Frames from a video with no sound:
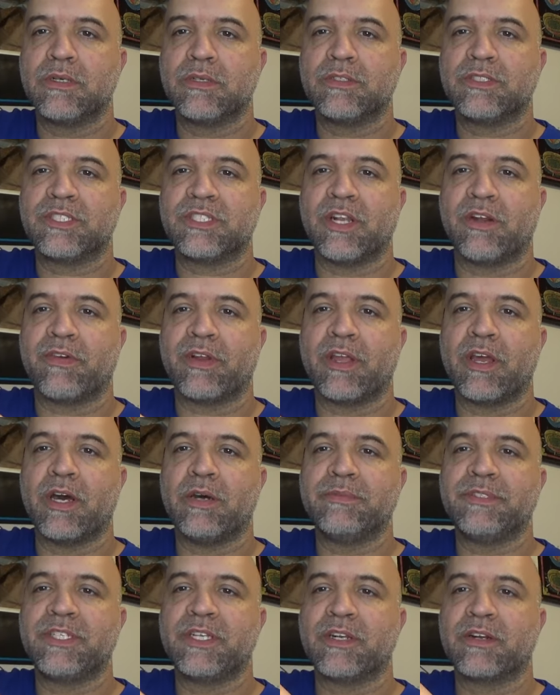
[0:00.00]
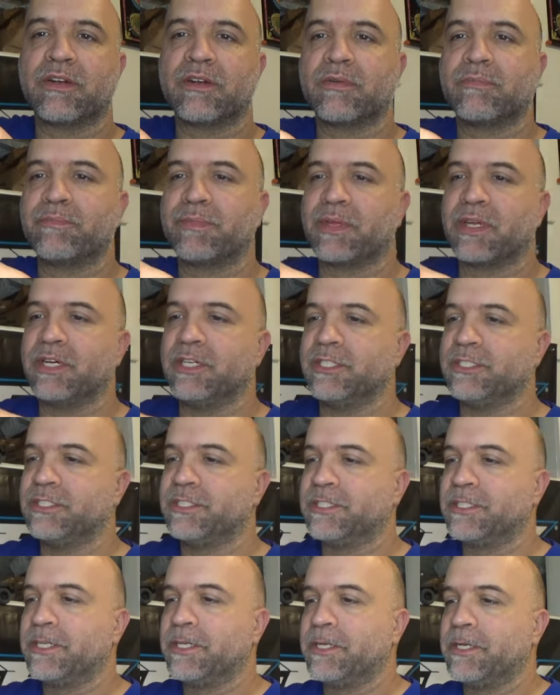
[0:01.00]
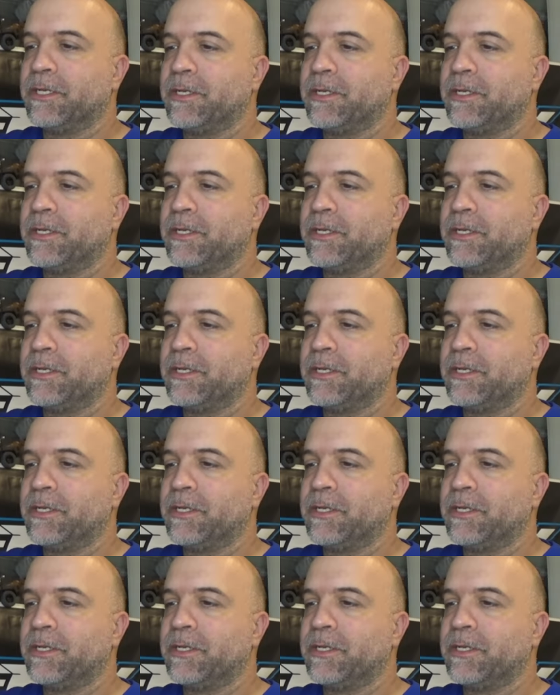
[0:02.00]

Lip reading: steering hubs here, because